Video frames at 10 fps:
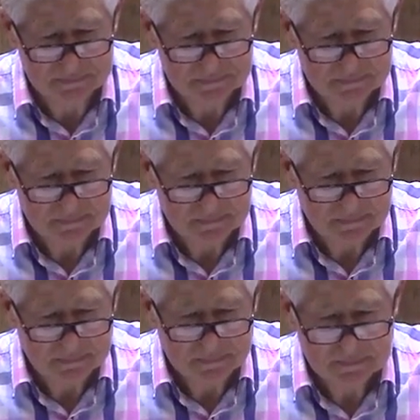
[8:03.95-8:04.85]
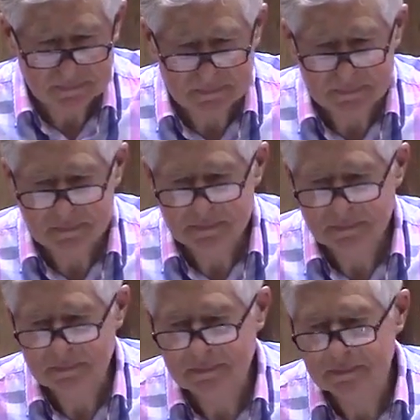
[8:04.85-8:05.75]

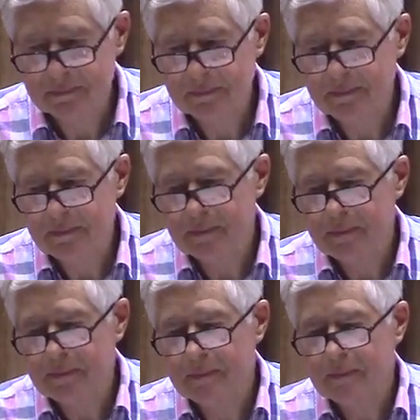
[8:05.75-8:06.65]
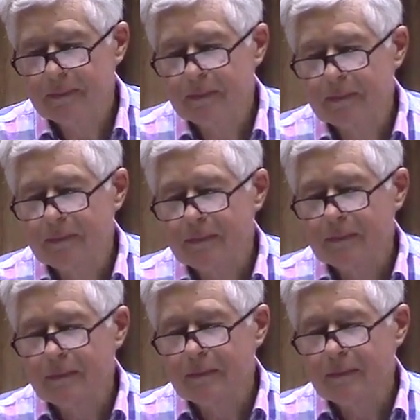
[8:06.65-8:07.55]

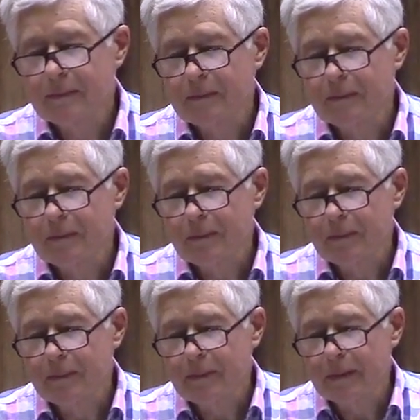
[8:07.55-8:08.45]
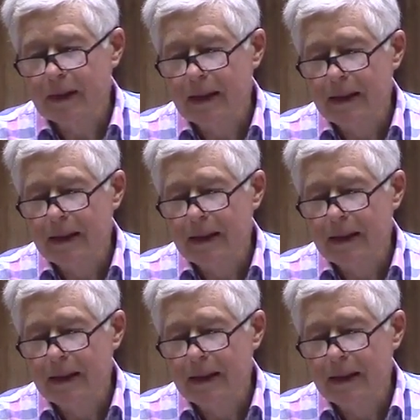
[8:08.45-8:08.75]
Nothing is said.